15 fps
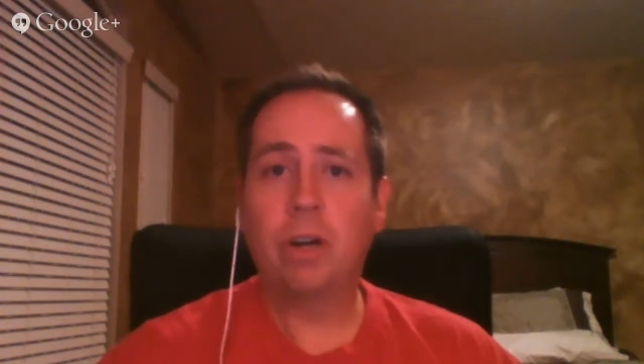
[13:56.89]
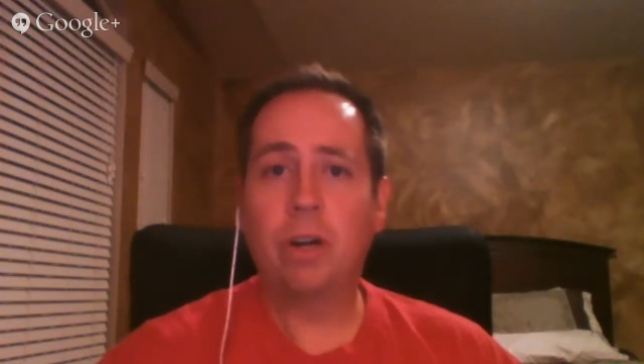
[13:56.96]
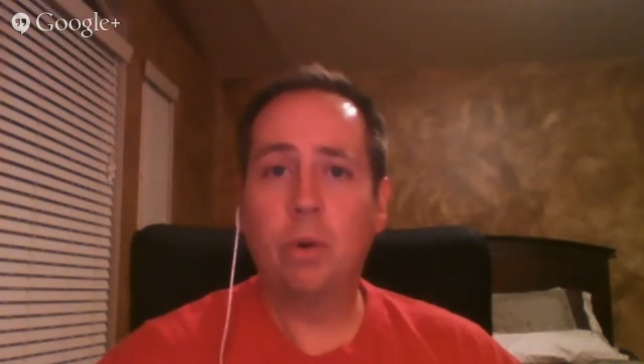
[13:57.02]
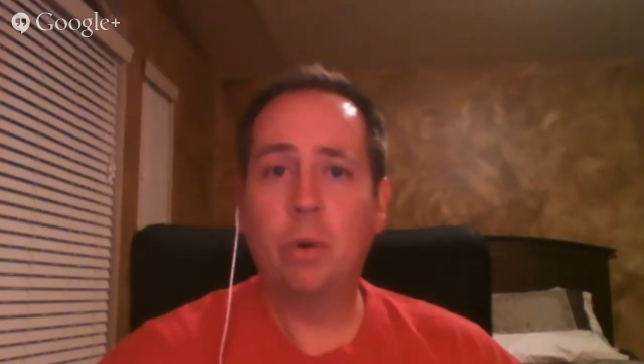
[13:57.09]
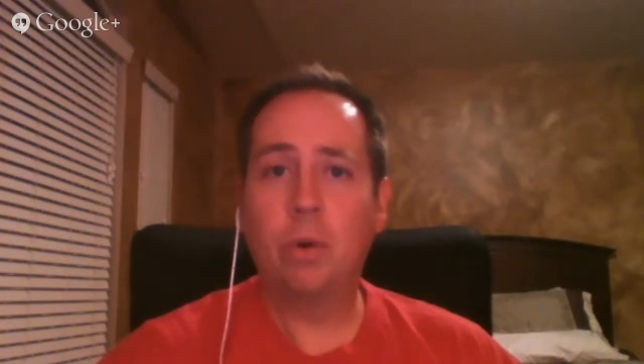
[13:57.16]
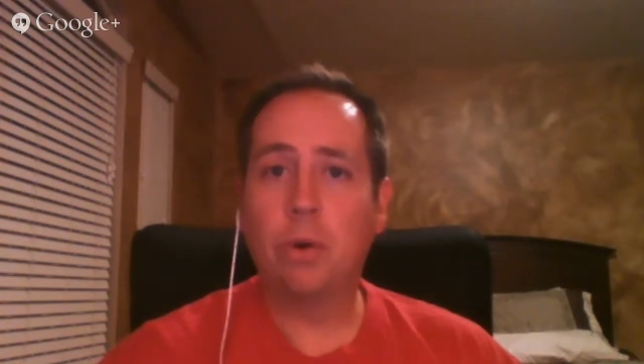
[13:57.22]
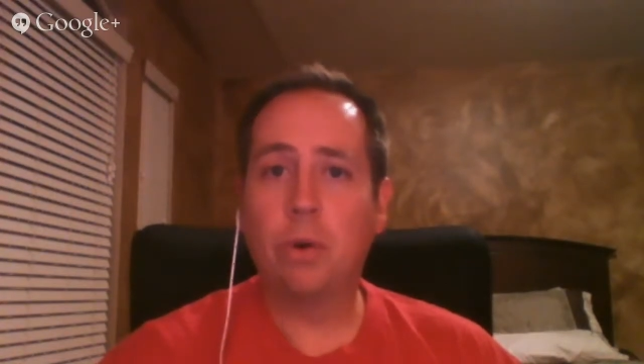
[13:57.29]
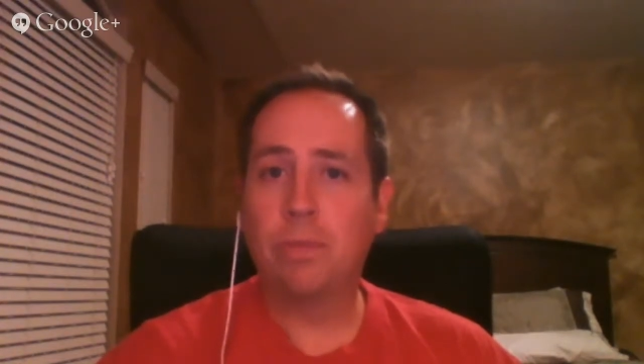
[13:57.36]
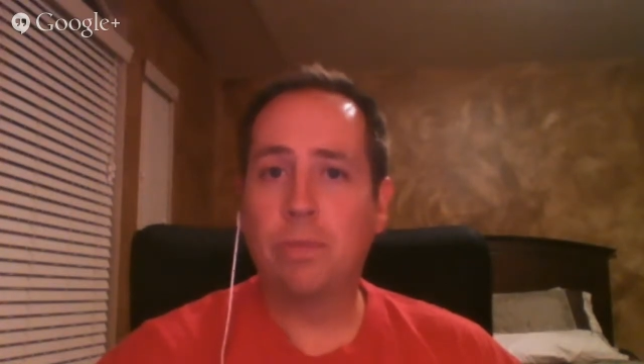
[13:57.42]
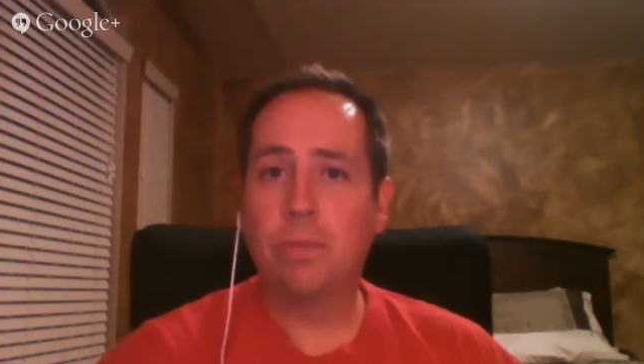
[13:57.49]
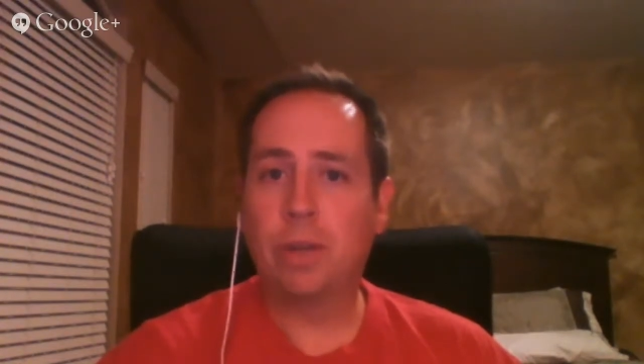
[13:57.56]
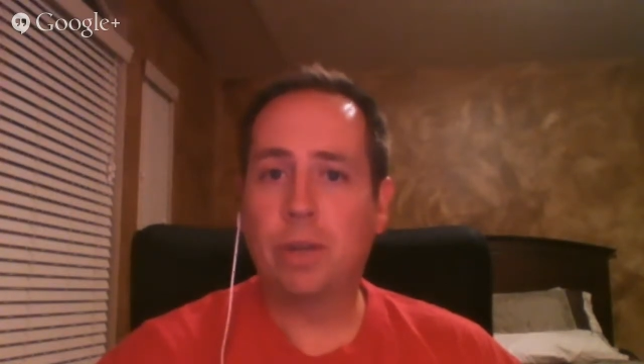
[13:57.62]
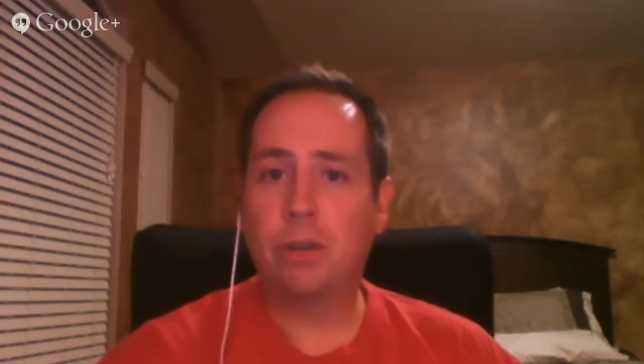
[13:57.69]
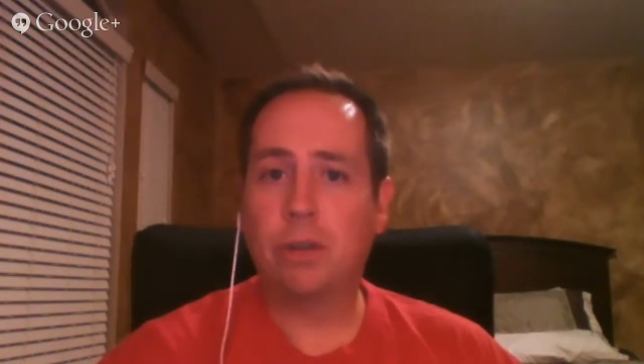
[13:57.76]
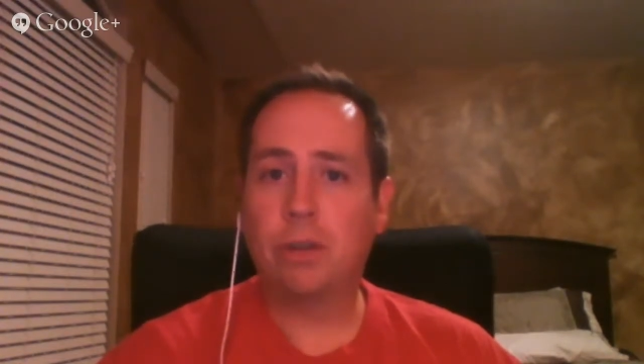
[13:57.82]
and
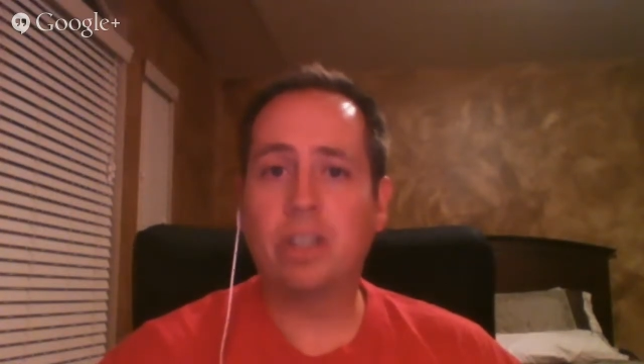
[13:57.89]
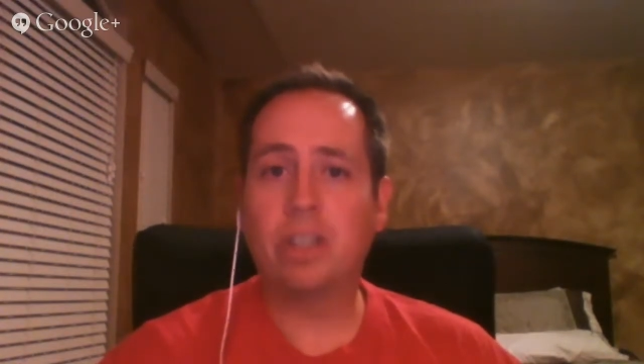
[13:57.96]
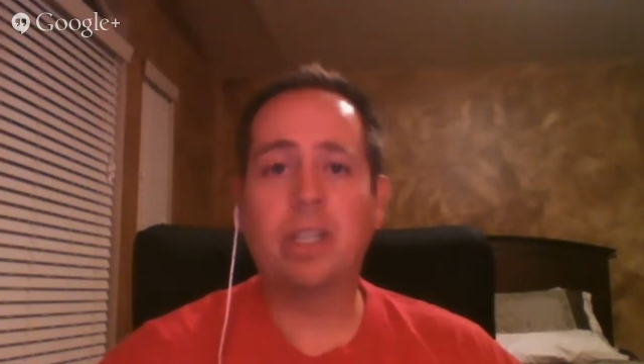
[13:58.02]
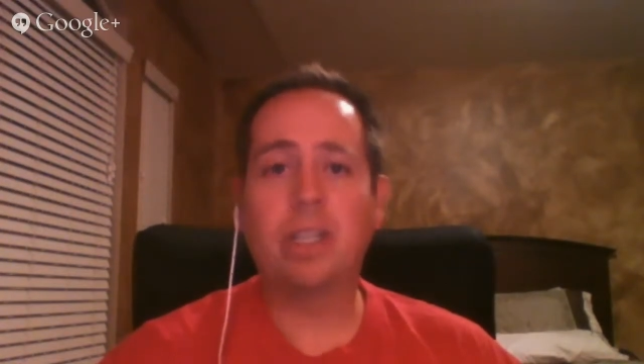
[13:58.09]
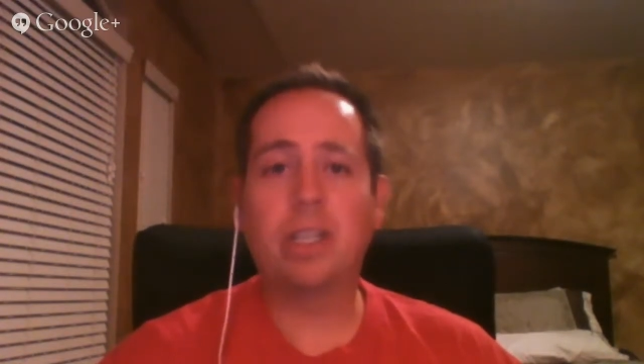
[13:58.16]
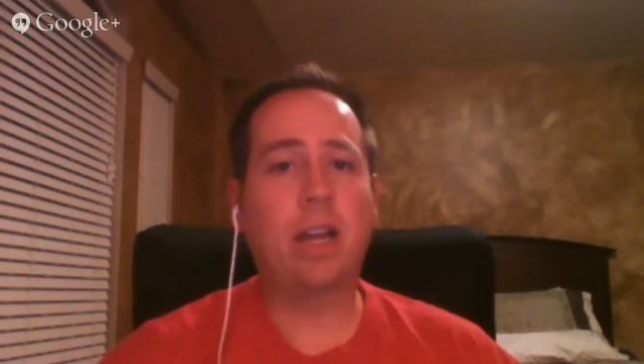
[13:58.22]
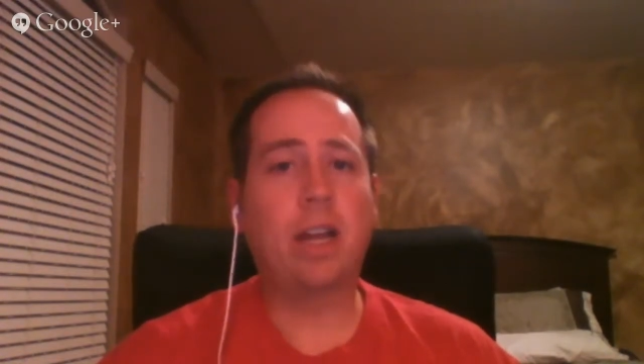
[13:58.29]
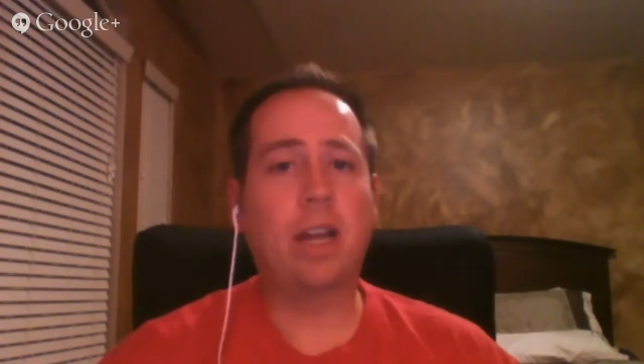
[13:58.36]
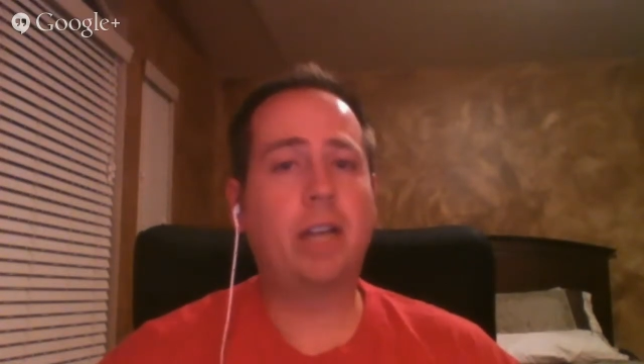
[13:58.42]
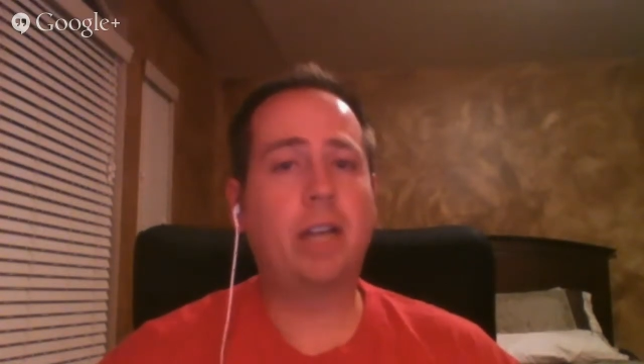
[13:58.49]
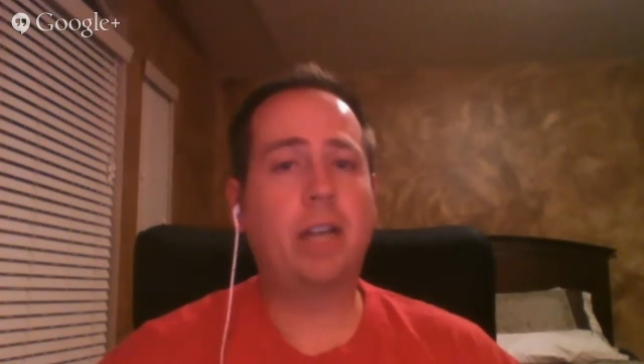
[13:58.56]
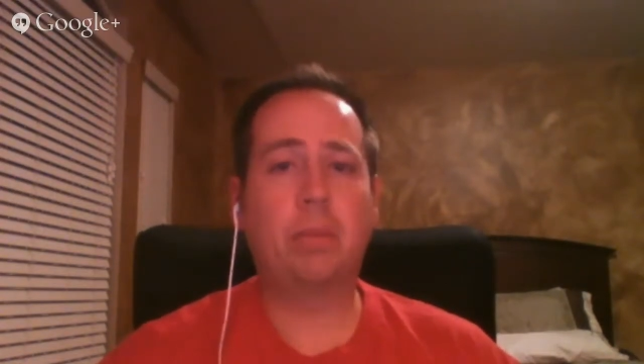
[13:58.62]
you're going to see a lot of different